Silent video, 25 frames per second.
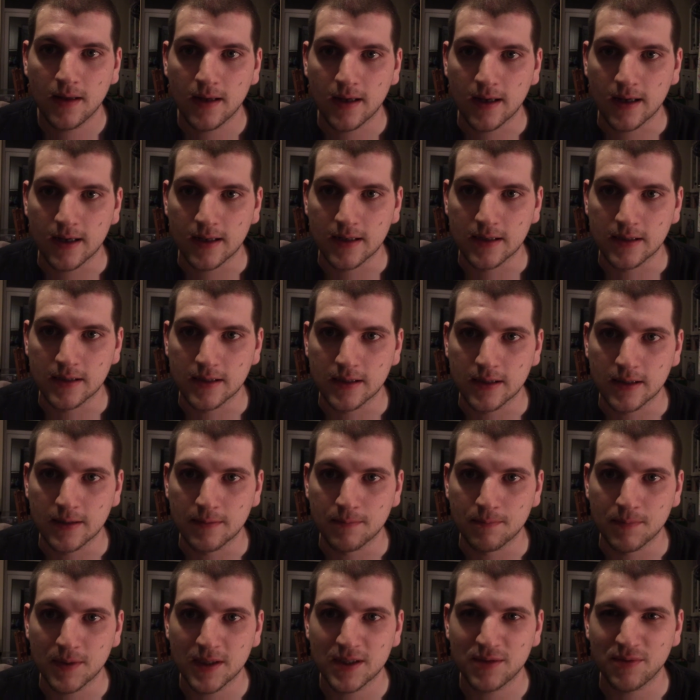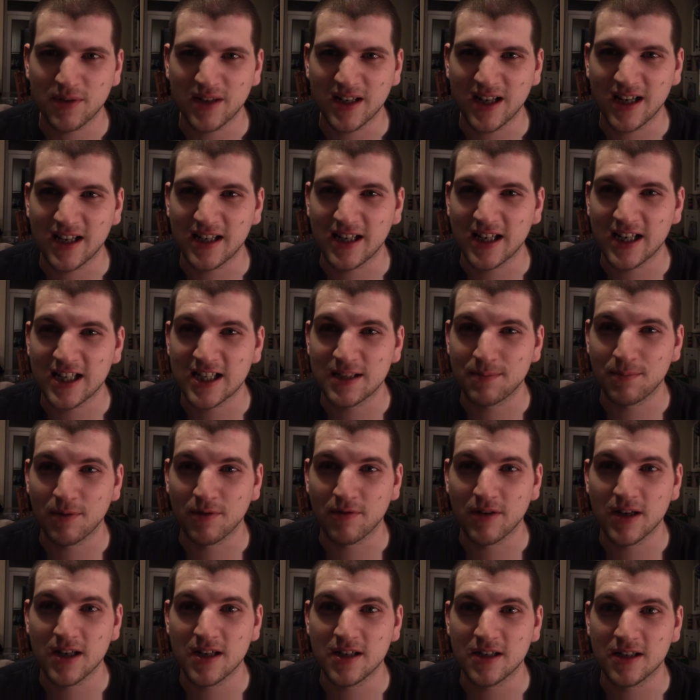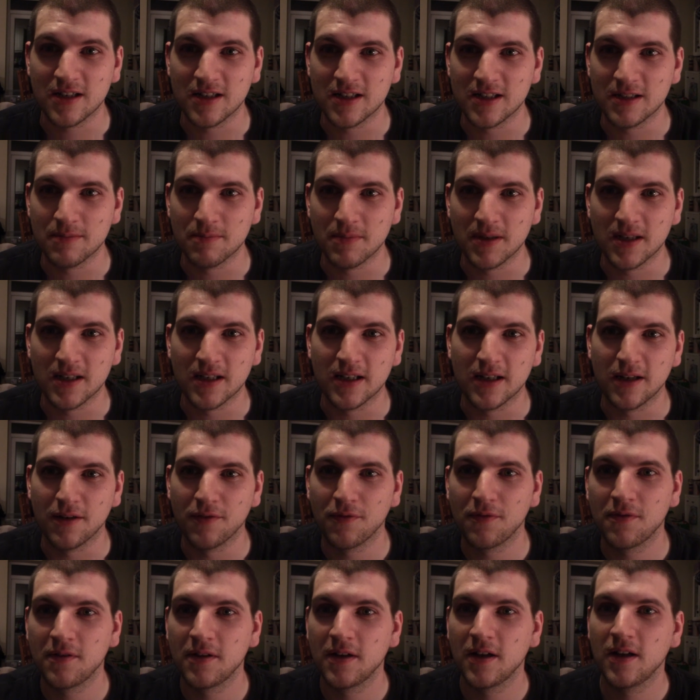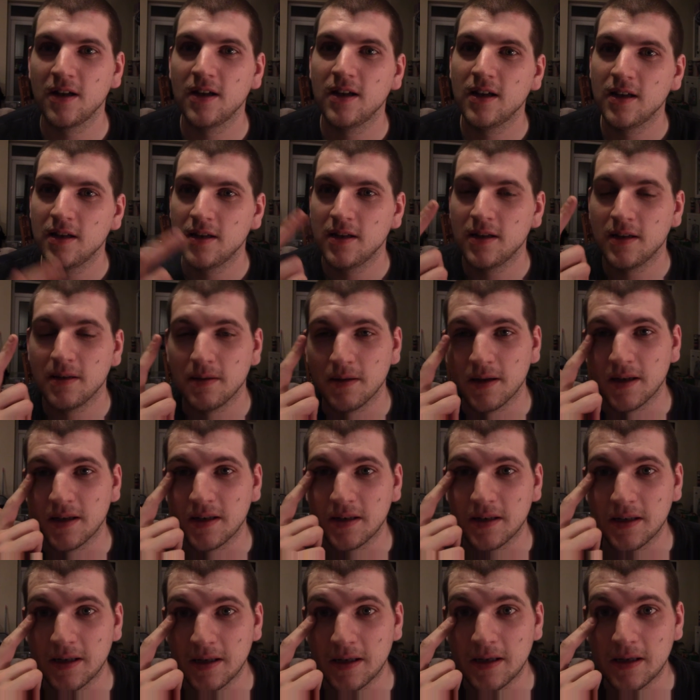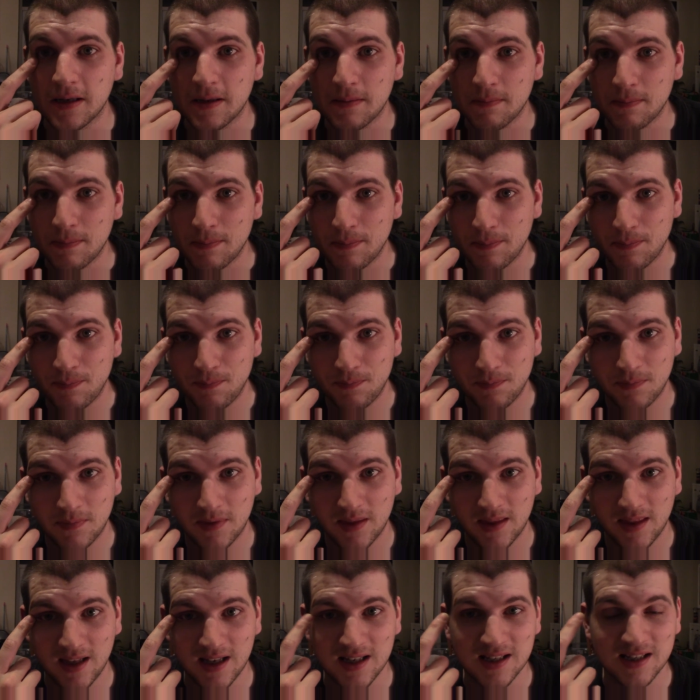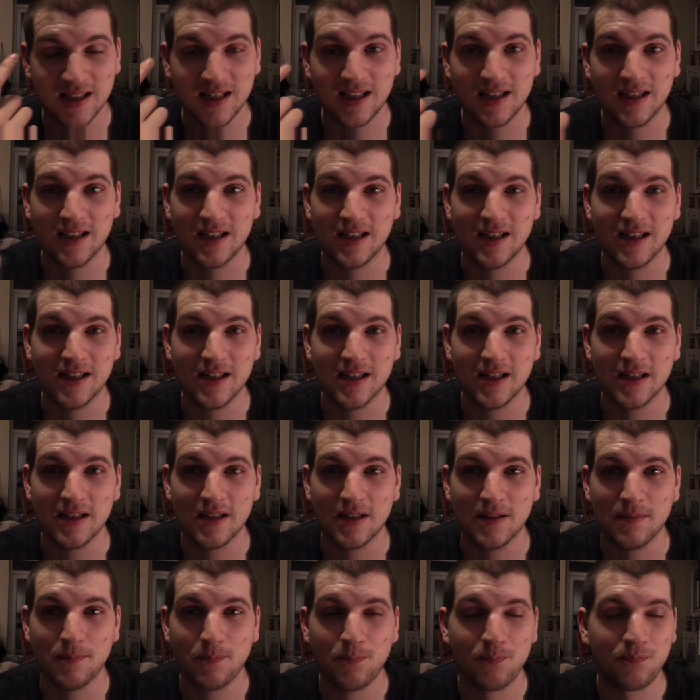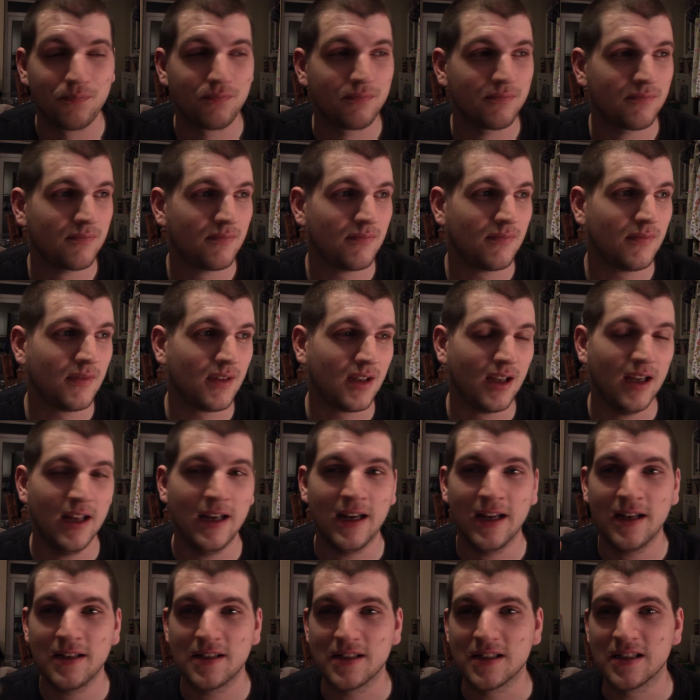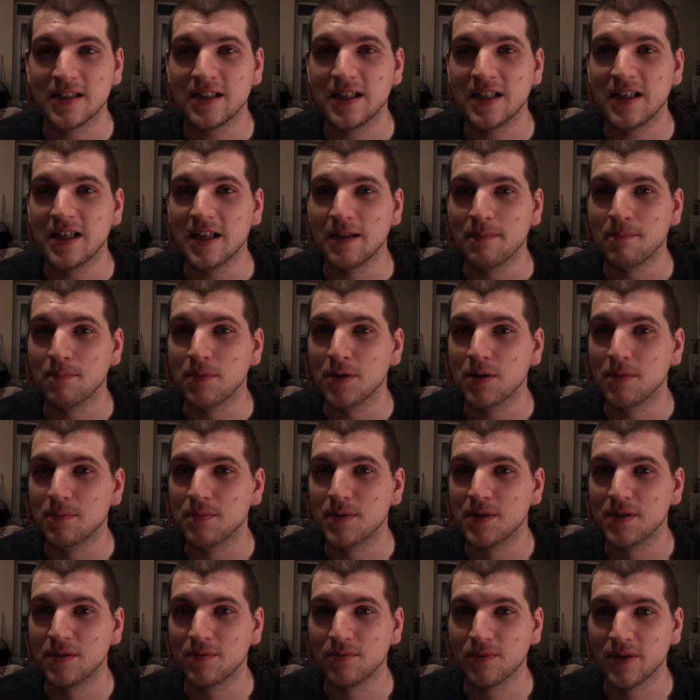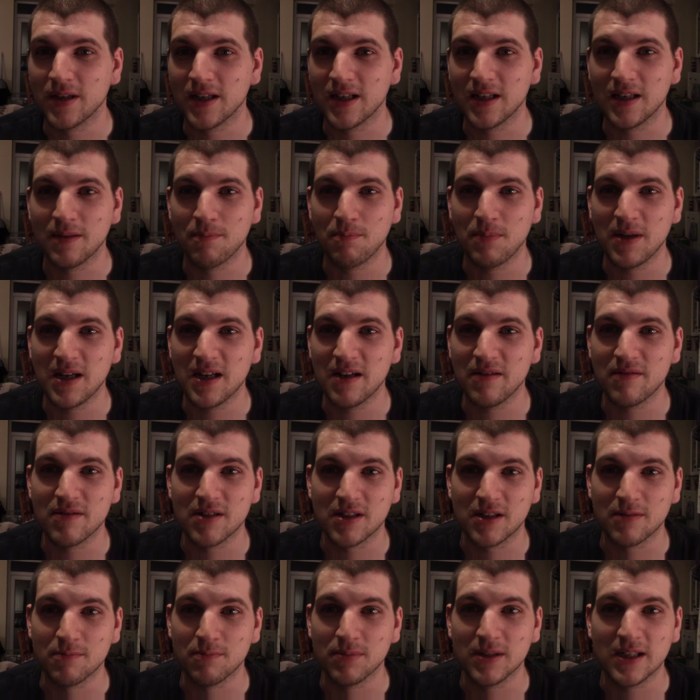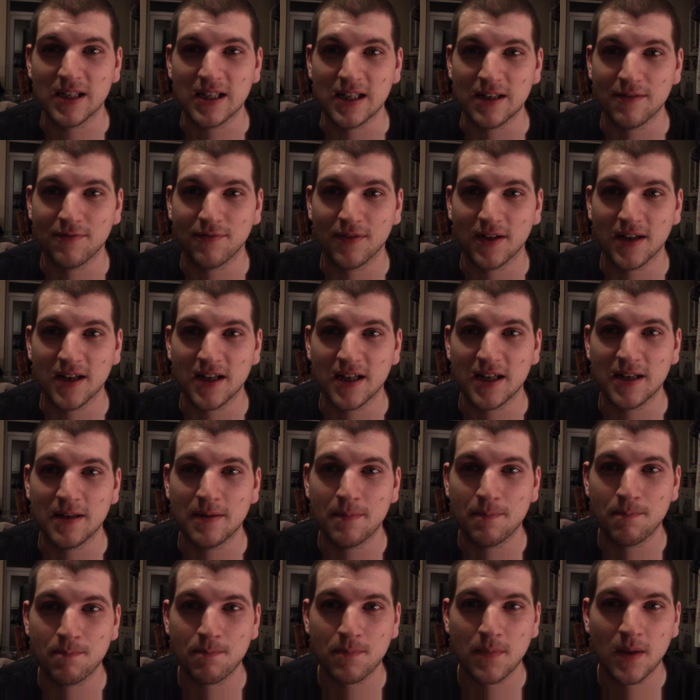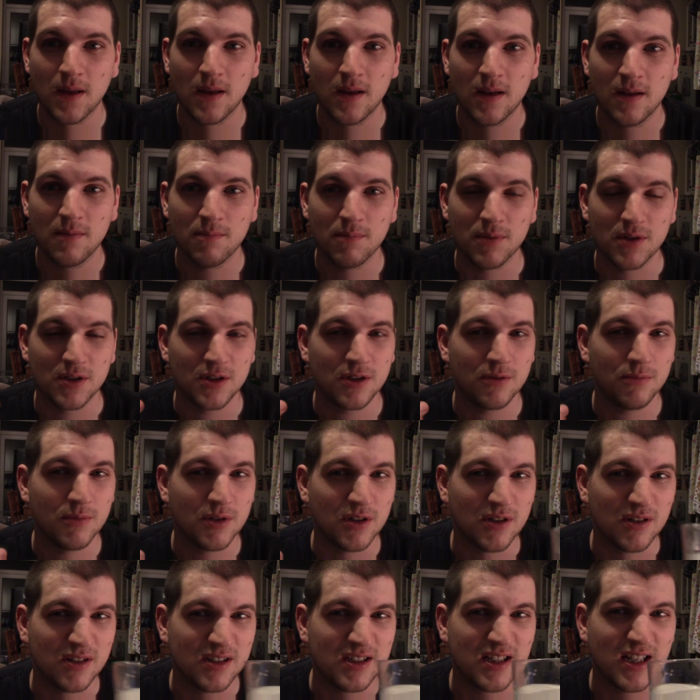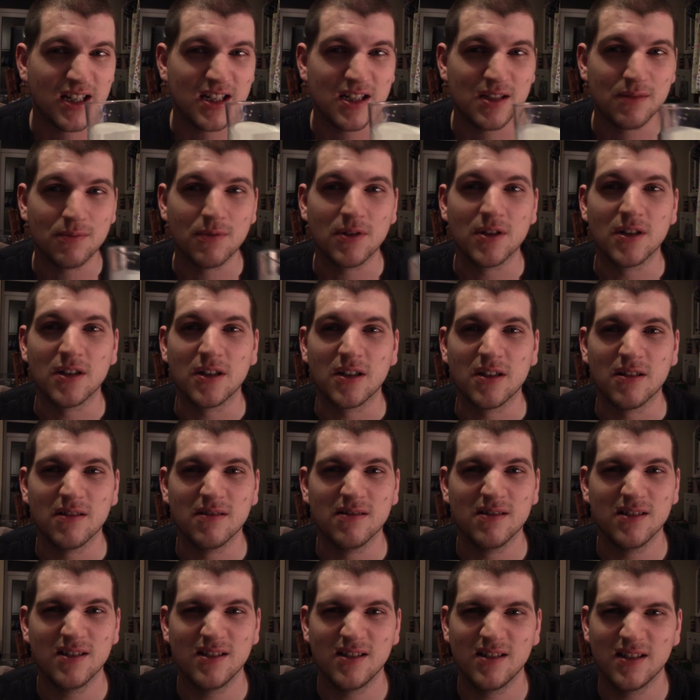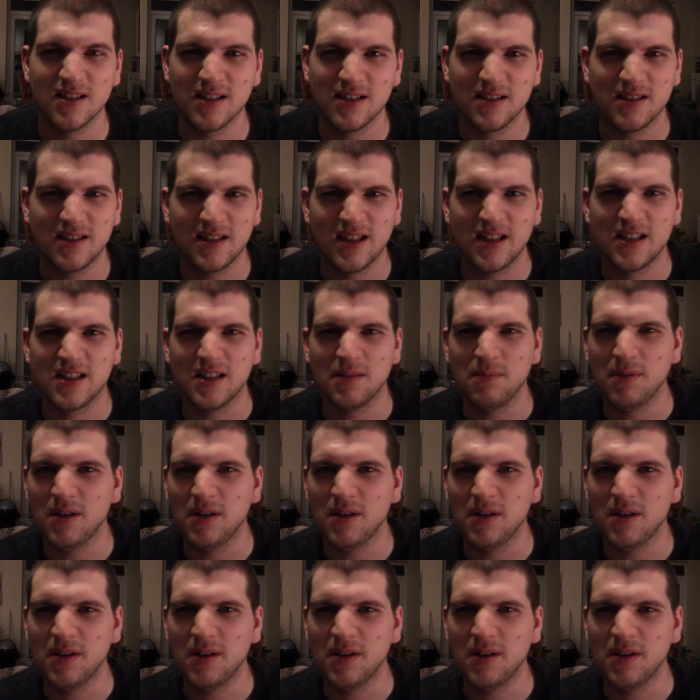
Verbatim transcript: And um, that's when I had aspirations in my life. And um, they said that, they and I actually seen it in pubs where the beer is completely fine but someone will taste one and go, oh, it tastes a